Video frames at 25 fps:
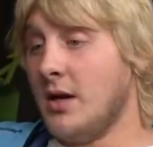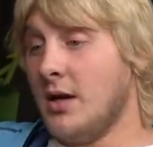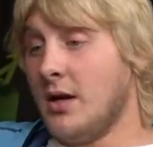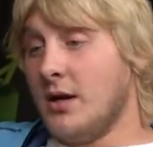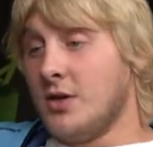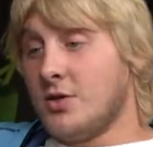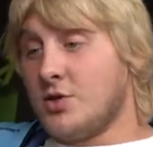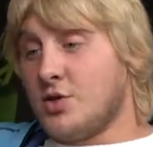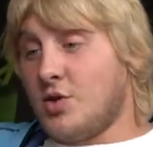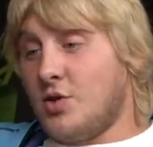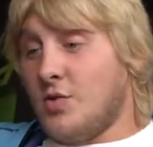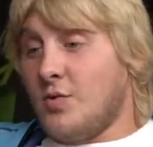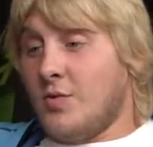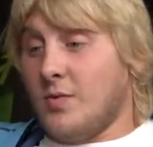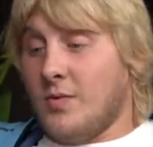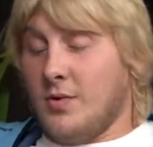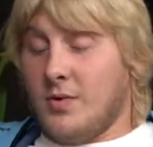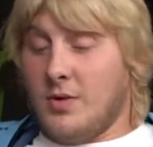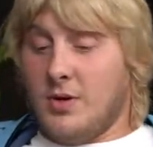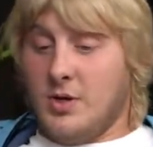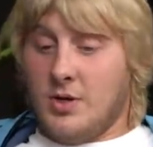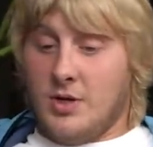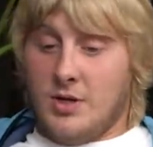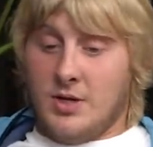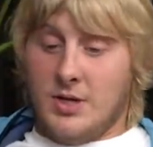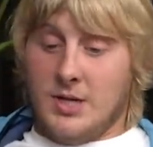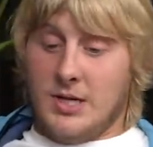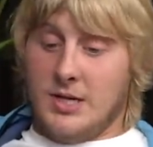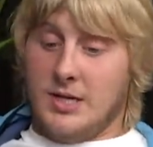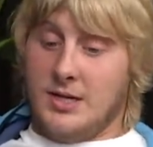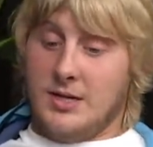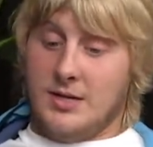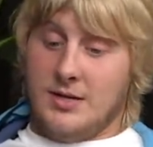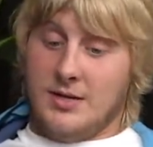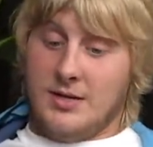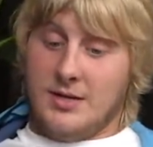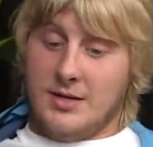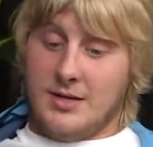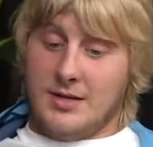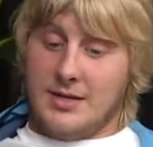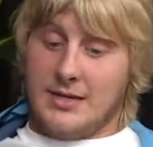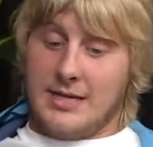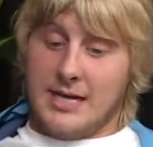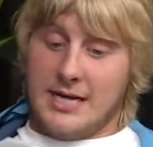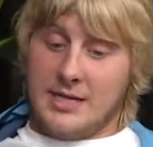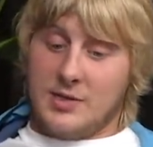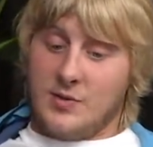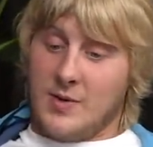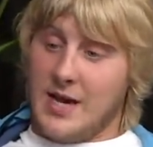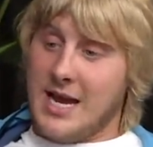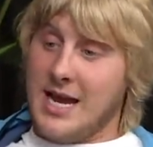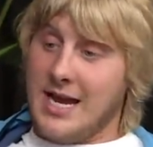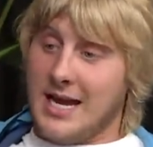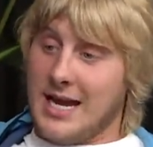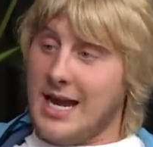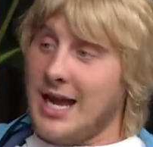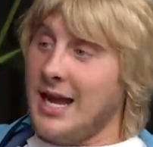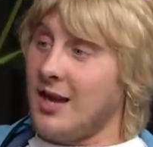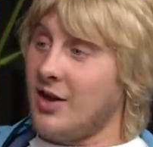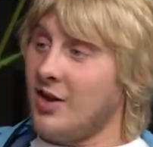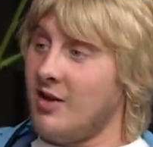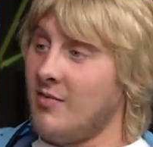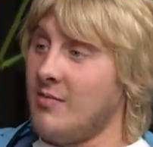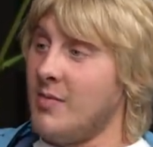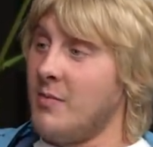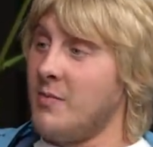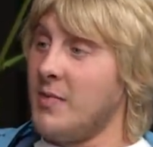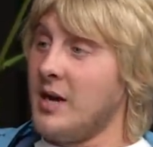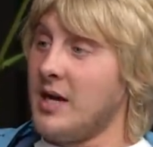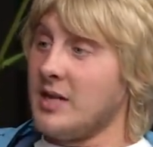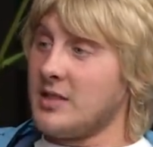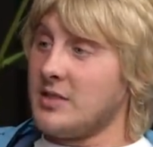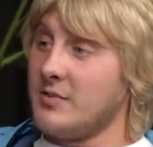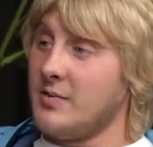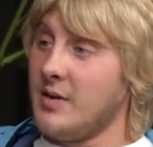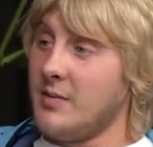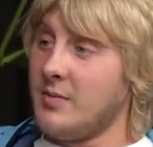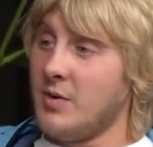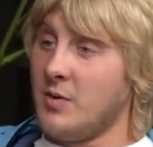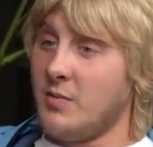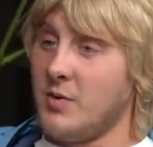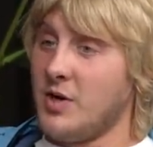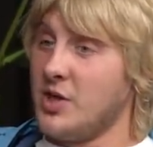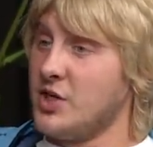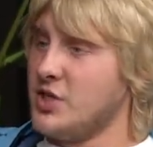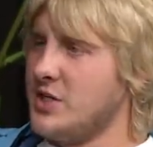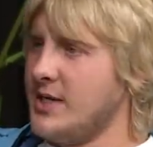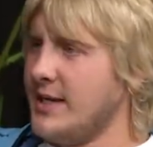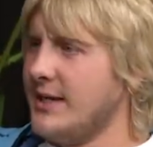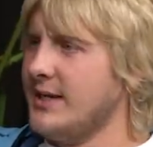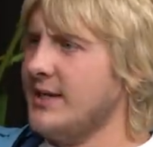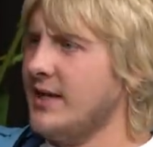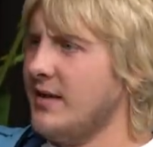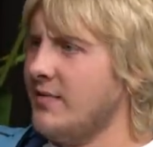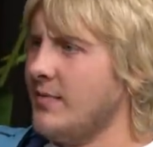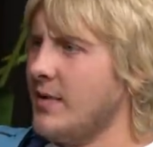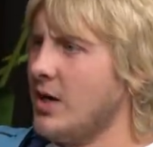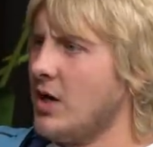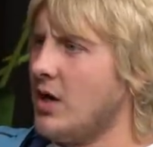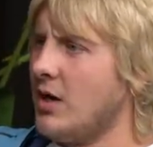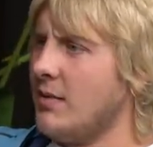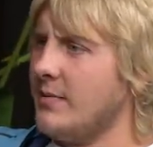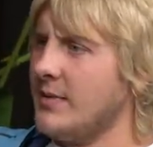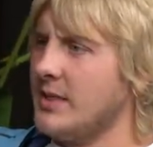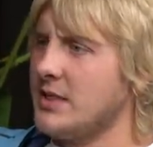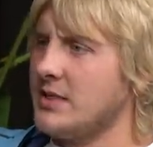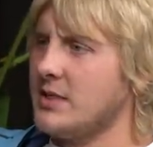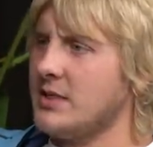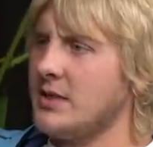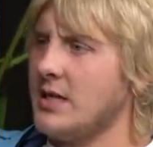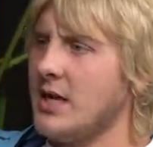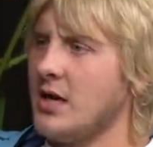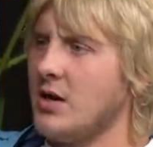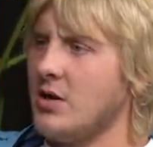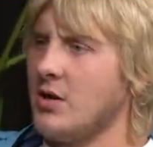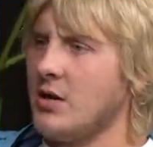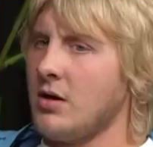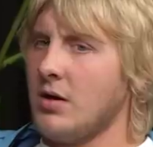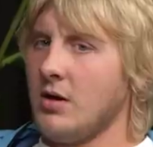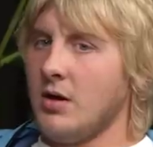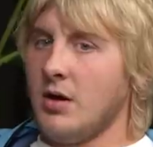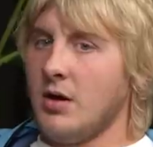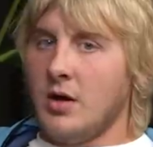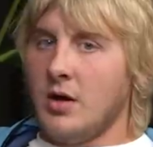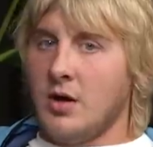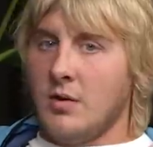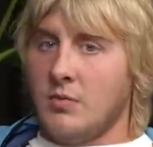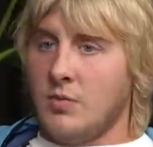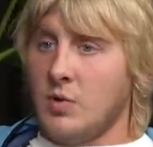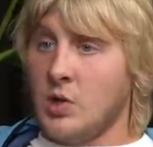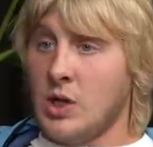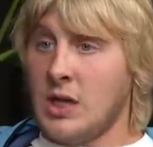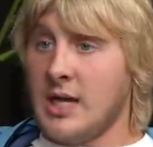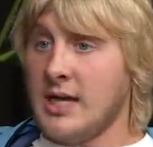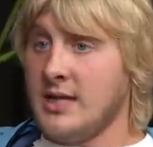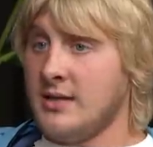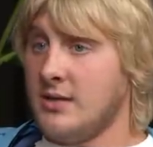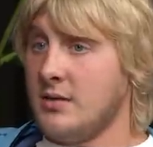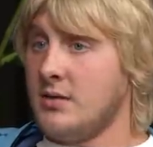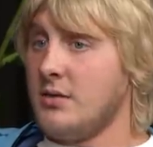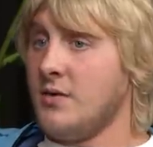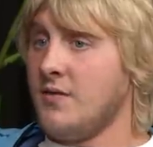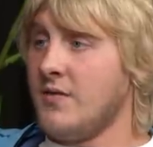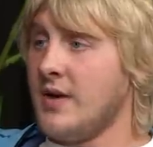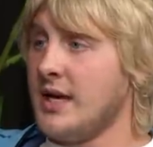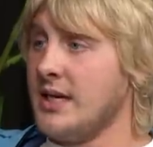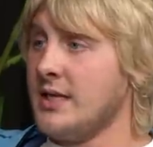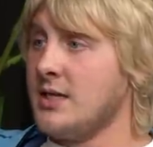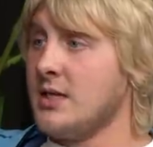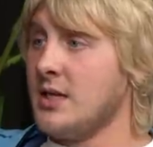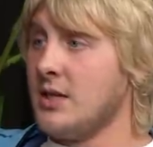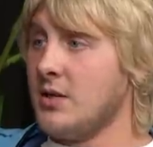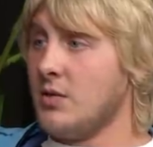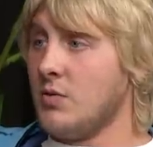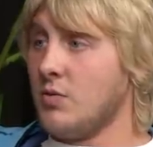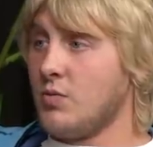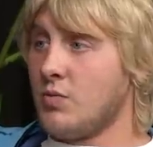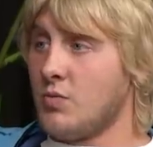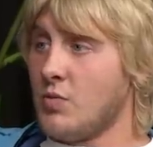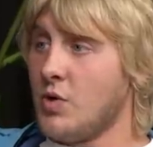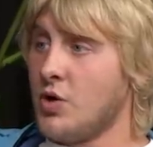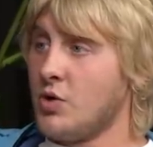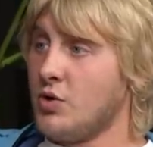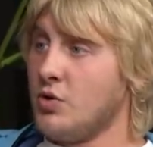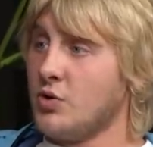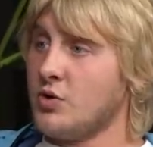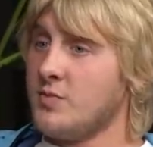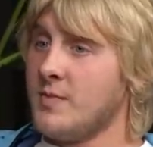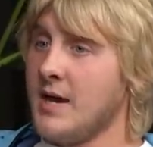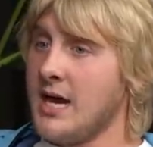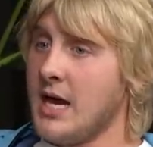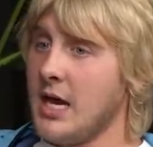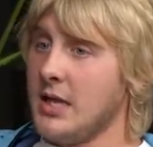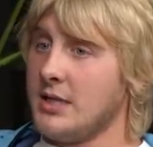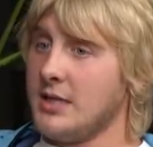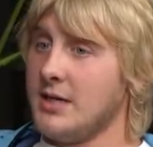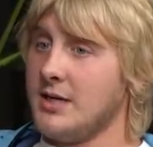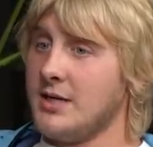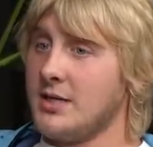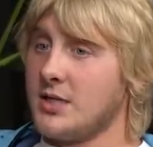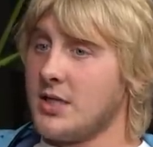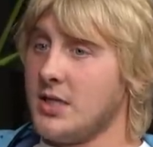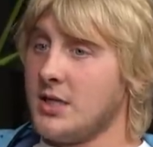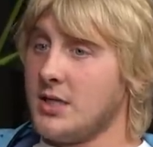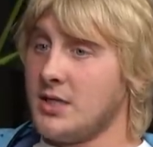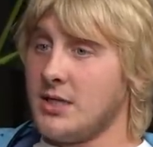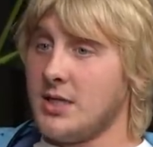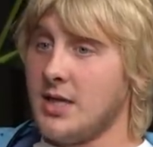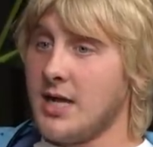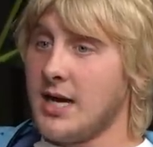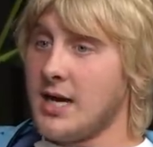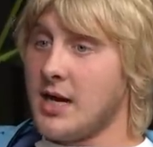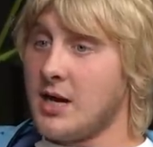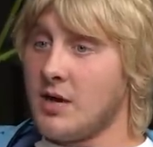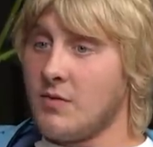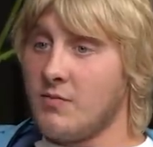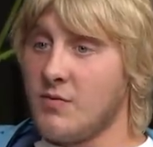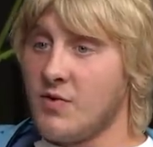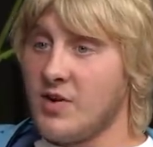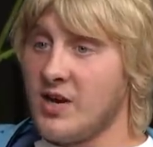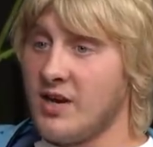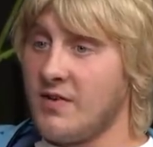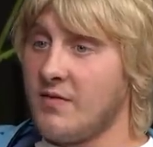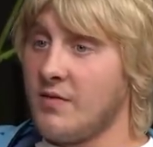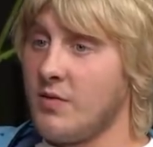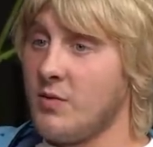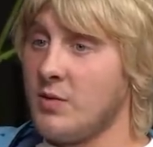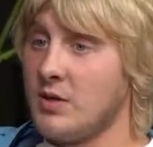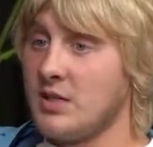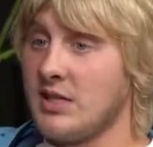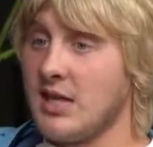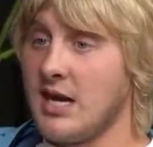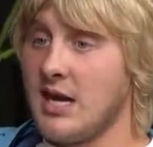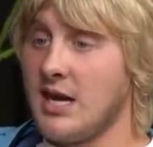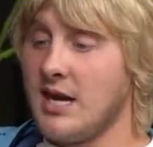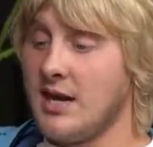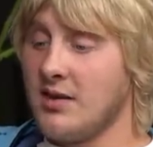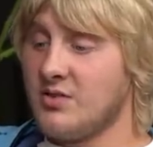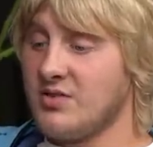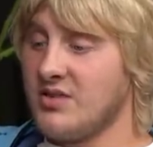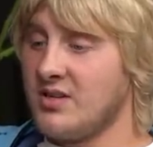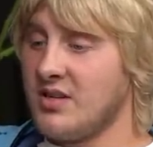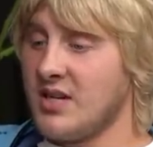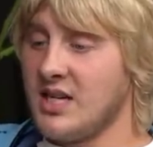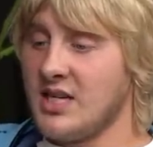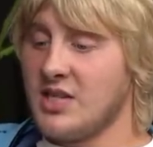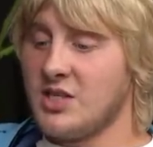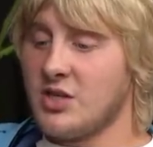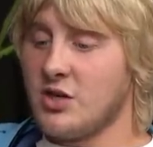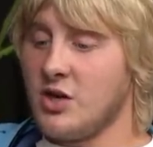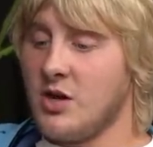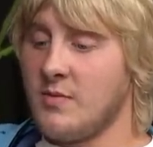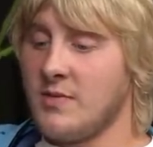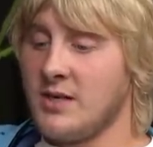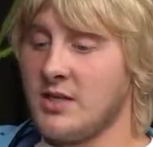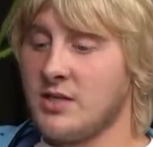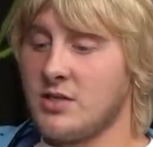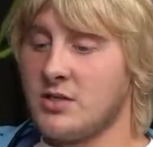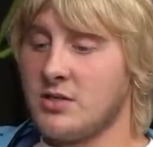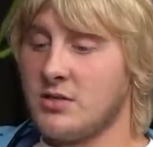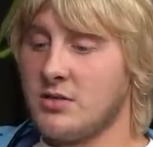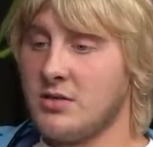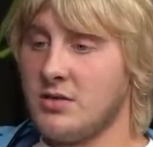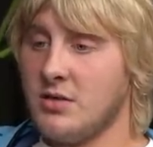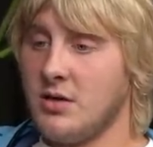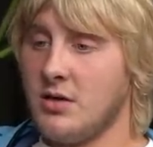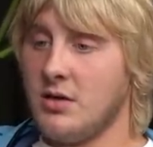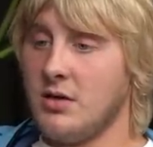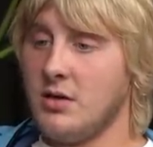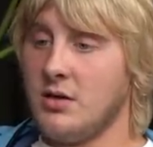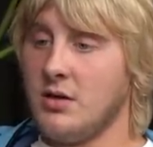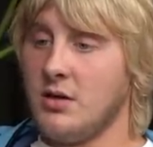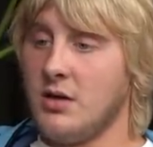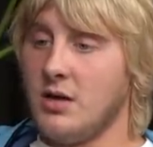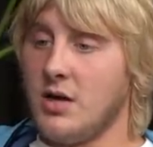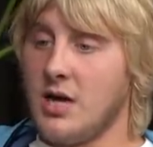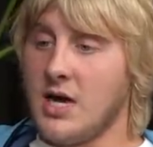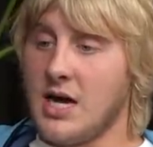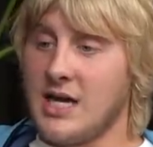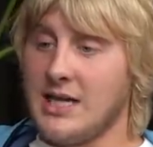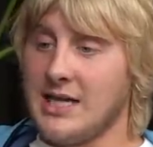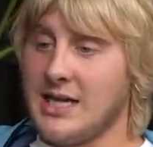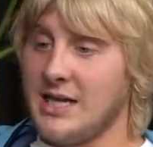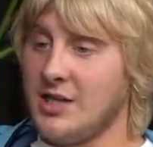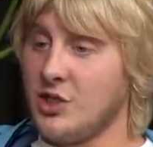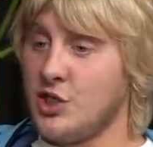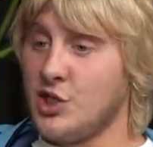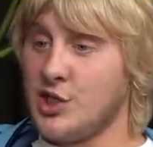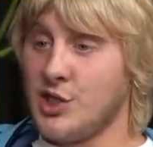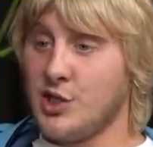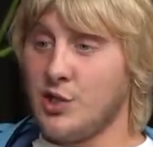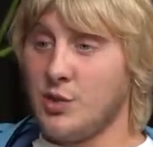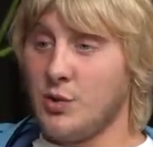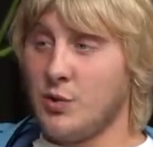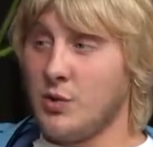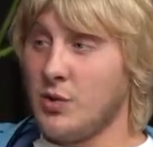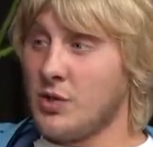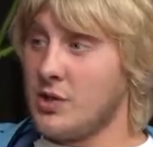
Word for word: So that's why I can't comment back to people, but I still leave me comments and that on. But lad, you're right. What does my head in is literally I can read through 1,000 nice comments and then 2